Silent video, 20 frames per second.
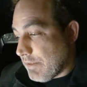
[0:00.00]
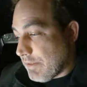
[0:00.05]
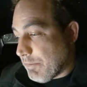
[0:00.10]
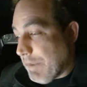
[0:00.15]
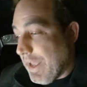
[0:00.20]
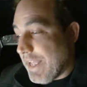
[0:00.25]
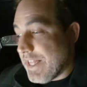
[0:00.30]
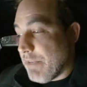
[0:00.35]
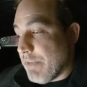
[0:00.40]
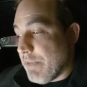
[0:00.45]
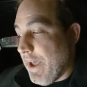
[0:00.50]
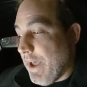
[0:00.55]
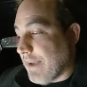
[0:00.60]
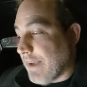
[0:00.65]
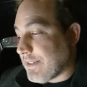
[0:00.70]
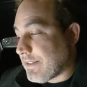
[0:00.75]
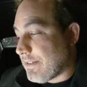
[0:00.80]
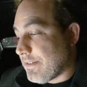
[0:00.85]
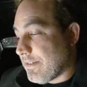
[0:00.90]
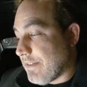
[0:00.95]
In the
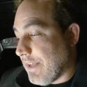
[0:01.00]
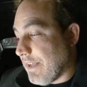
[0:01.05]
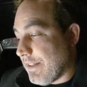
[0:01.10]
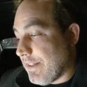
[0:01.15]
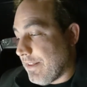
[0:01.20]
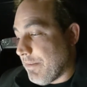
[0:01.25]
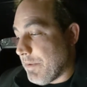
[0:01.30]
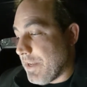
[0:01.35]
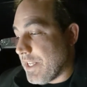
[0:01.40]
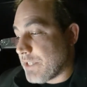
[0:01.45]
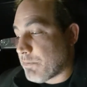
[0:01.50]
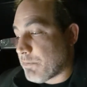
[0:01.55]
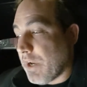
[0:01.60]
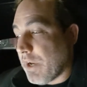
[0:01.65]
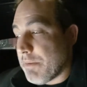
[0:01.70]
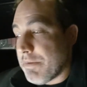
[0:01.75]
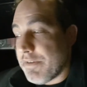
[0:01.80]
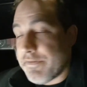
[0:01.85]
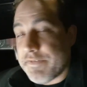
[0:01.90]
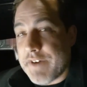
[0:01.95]
past. I mean, it's probably
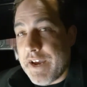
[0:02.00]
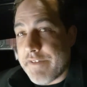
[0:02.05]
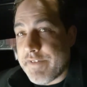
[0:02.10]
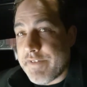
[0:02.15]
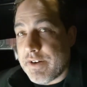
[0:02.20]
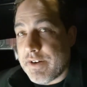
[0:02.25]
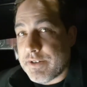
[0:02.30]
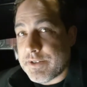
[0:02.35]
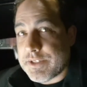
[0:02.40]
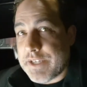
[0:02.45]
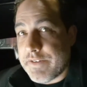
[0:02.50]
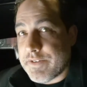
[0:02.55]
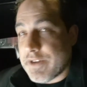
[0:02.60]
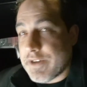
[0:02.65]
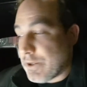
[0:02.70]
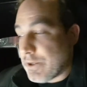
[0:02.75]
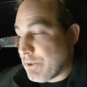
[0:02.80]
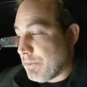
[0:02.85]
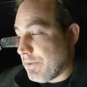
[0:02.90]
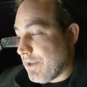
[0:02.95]
been 5 years since I haven't
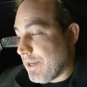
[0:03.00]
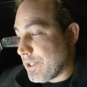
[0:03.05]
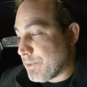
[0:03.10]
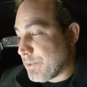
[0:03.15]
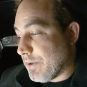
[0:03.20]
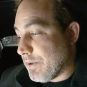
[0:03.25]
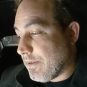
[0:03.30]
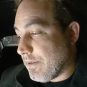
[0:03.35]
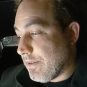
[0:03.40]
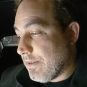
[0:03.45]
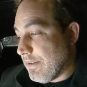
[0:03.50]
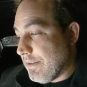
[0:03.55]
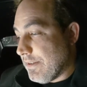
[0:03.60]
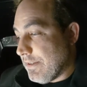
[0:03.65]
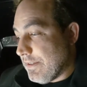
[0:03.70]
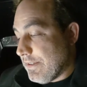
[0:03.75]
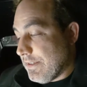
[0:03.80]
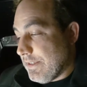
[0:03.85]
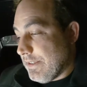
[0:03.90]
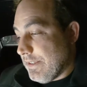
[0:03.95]
talked to him last, but
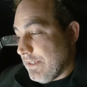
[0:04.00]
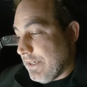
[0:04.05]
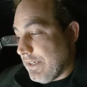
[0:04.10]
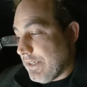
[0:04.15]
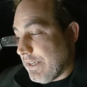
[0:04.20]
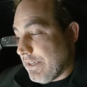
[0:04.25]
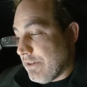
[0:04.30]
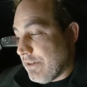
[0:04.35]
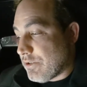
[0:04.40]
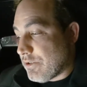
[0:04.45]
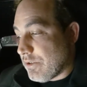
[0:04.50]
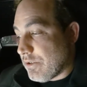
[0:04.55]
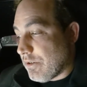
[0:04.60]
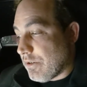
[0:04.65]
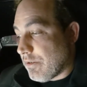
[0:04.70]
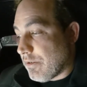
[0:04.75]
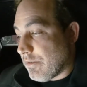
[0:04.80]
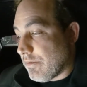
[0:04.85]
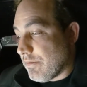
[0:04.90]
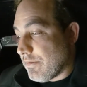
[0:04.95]
he and I used to
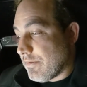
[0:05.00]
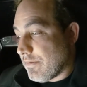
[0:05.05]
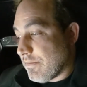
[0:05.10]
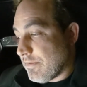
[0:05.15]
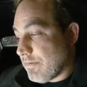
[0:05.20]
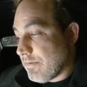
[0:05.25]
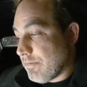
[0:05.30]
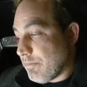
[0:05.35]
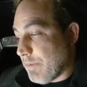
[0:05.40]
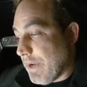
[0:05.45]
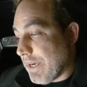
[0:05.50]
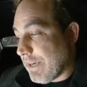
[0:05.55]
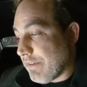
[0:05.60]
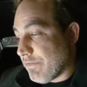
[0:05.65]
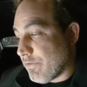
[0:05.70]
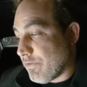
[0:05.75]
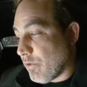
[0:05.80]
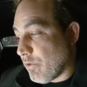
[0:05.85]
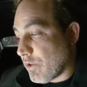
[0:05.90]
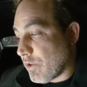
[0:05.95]
go back and
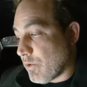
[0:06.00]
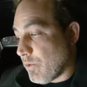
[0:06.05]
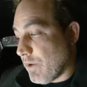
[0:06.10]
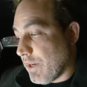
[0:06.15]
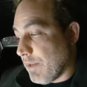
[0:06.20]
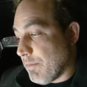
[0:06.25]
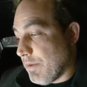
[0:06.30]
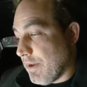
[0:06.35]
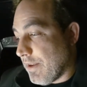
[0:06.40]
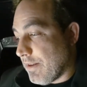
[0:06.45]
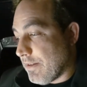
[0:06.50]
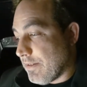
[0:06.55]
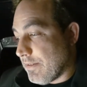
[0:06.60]
forth quite a bit.